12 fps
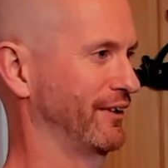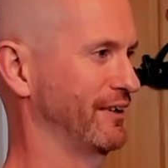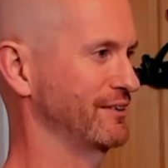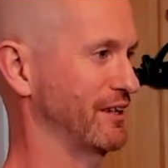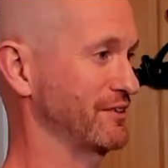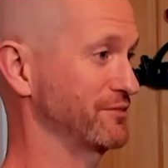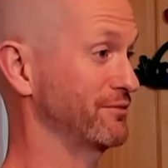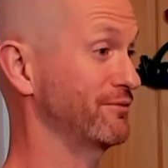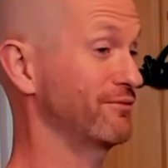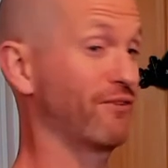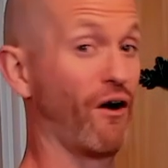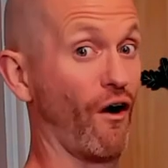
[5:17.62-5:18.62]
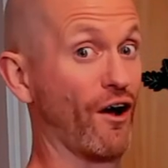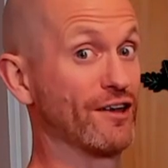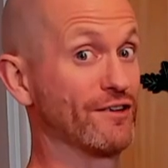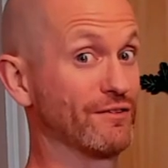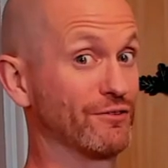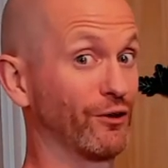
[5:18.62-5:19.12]
So that's
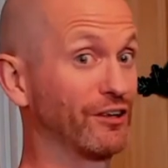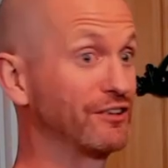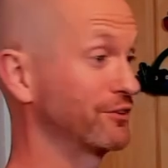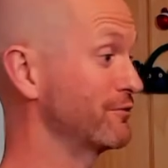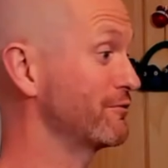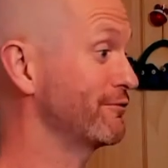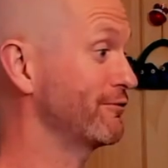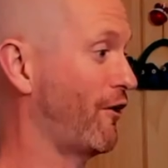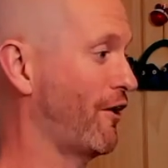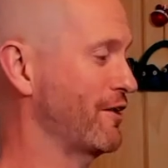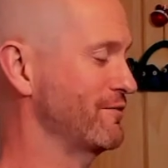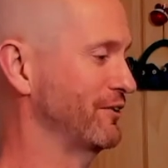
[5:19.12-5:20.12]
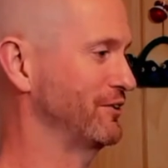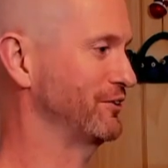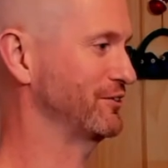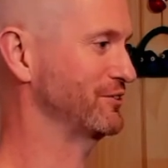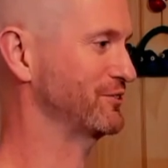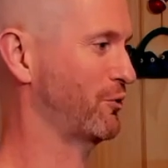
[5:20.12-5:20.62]
5. If you're only doing 5, then you
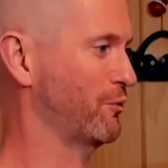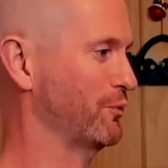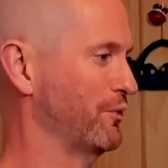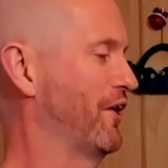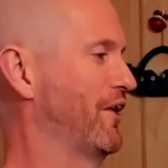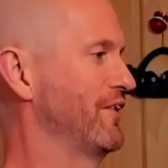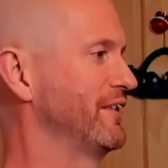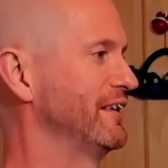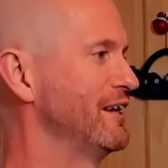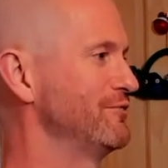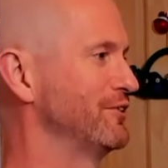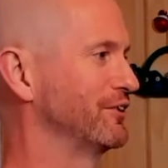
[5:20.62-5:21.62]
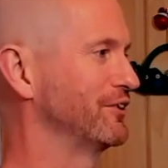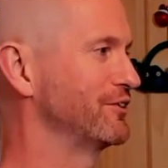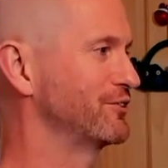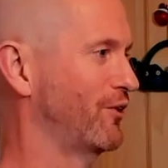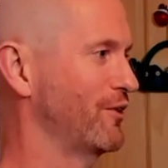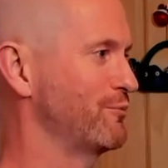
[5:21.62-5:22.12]
can stop there. If you're going to
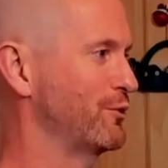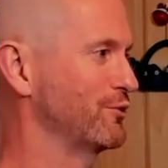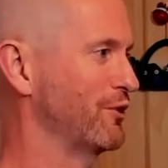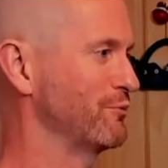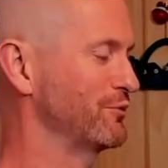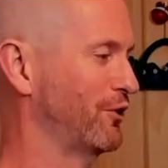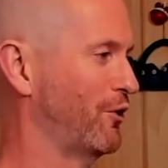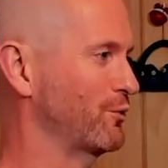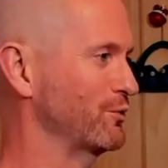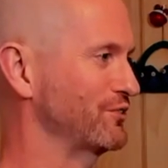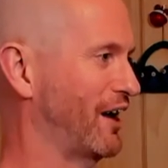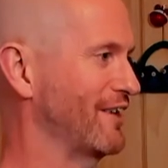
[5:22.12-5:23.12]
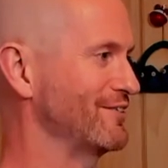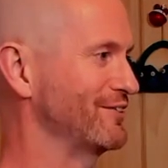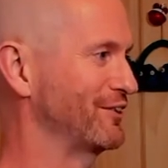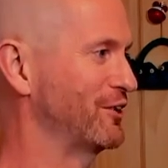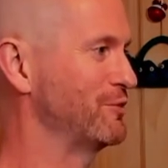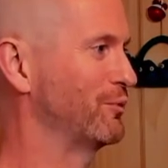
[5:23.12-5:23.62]
try and build up to the whole 10,
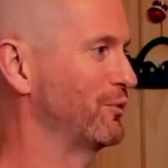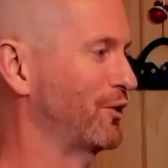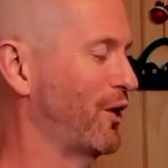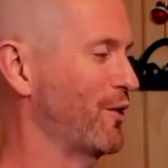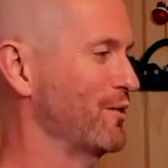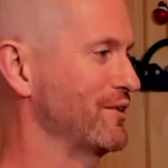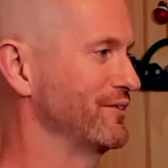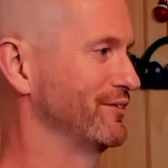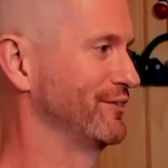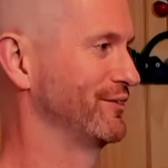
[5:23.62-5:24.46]
then keep on going.